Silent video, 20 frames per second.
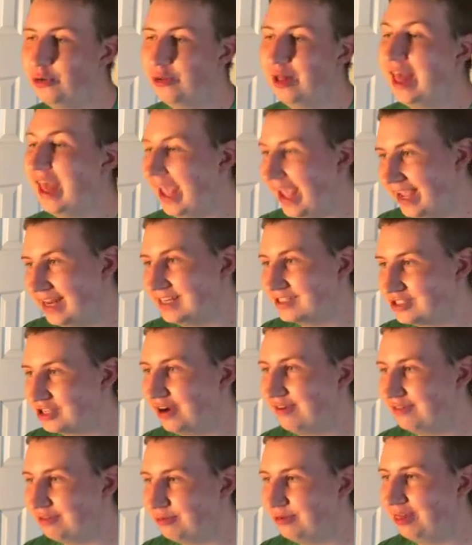and it's offered
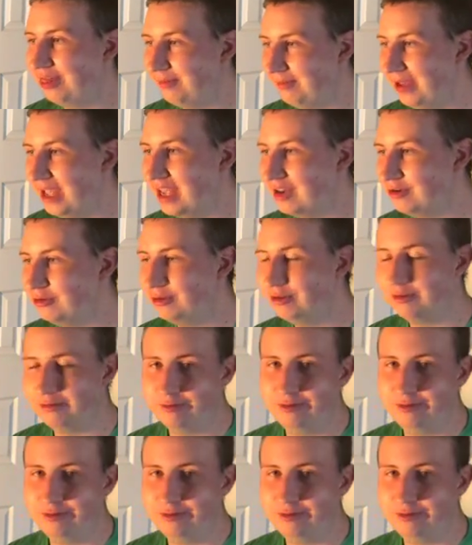with a manual, which